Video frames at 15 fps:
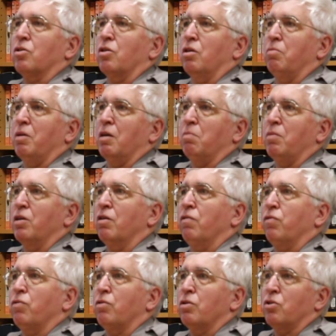to make money
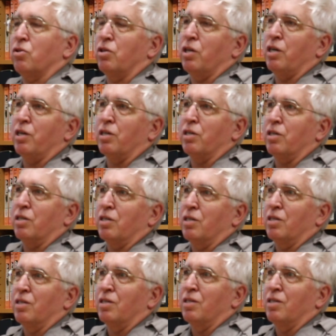for us or not?"
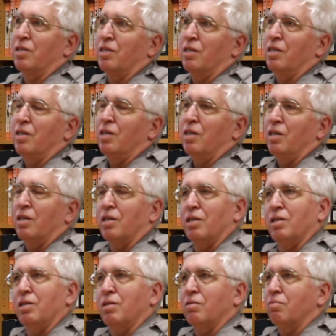
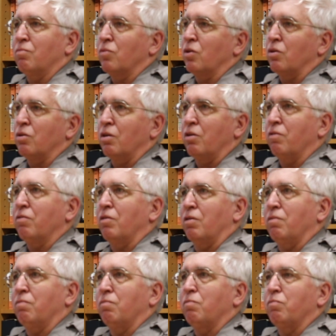And
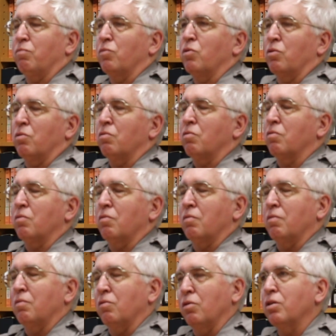they
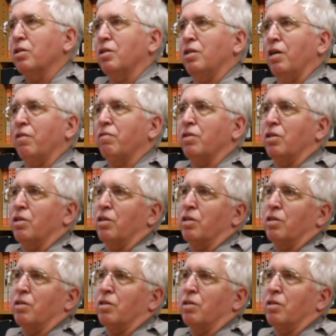looked at everything.